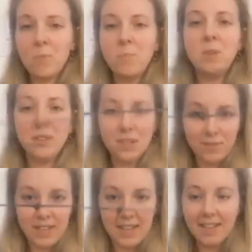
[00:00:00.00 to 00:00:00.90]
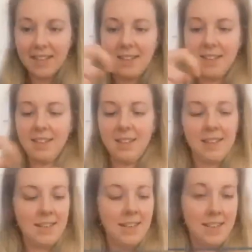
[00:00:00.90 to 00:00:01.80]
beautifully
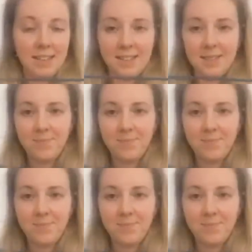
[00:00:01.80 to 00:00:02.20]
like this.